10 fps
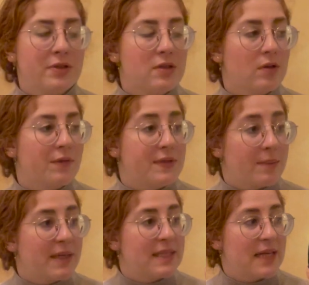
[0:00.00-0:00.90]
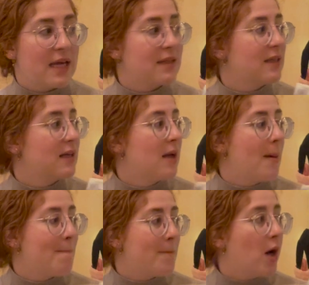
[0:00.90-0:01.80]
So if somebody says,
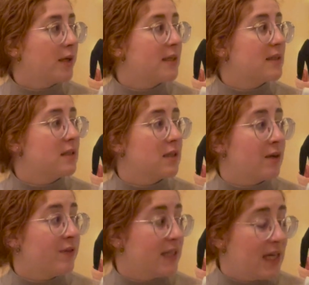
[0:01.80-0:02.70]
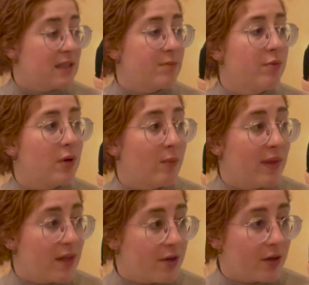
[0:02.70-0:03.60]
Mart, this is a fantastic book, we
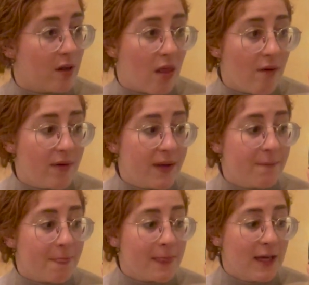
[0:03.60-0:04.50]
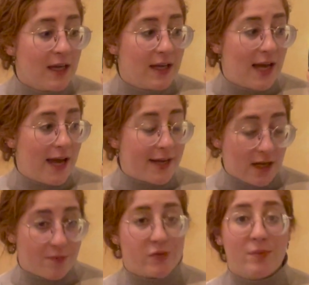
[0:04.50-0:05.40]
think you're gonna love it, and it
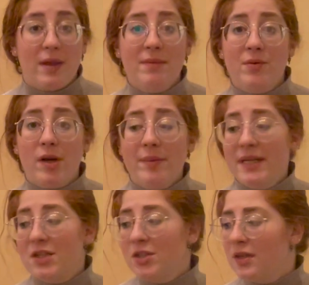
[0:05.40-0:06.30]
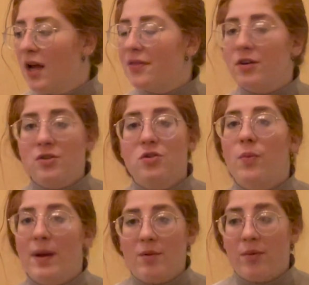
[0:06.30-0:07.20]
comes from them, the recommendation, there's no
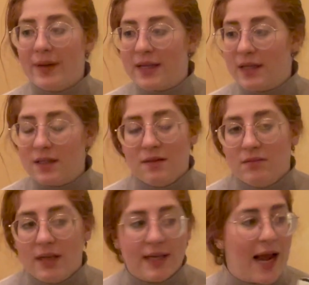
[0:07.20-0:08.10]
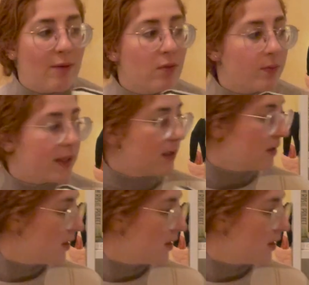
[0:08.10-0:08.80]
way I'm not reading it. Like, I will read it.